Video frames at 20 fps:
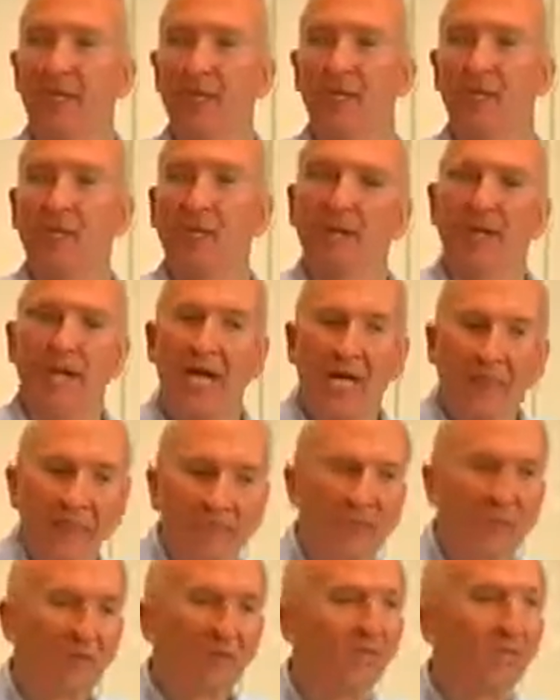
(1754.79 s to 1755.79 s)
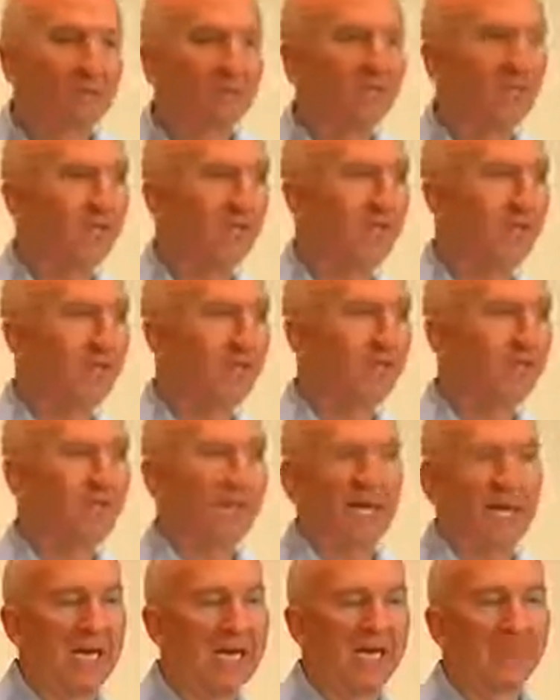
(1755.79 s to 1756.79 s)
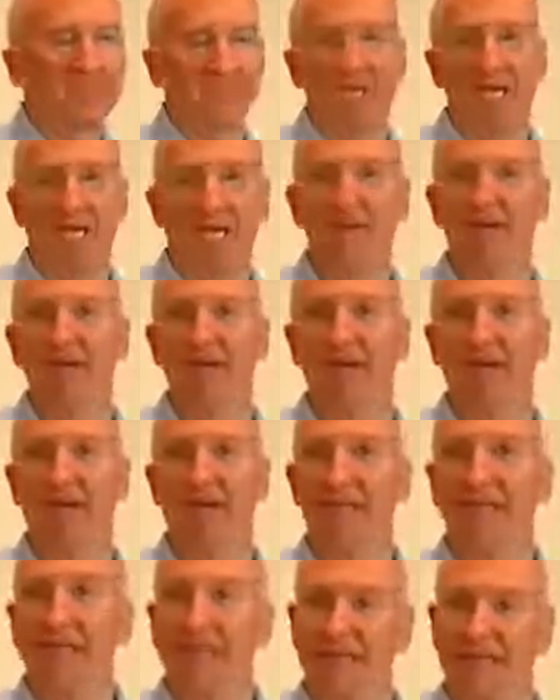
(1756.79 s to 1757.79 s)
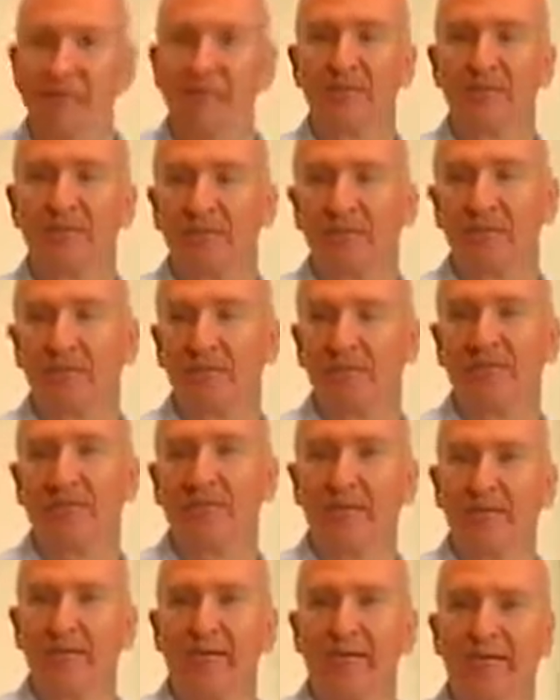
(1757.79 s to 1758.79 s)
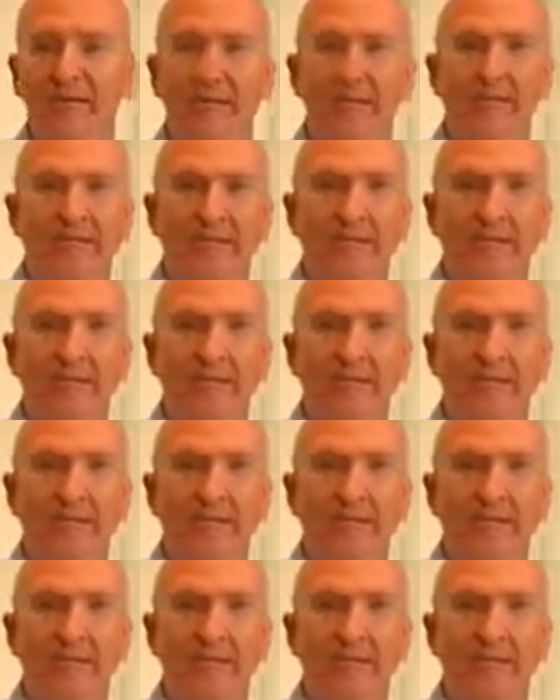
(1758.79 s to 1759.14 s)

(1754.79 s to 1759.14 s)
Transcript: But what I'm focusing on and the guidance I'm providing is specifically around the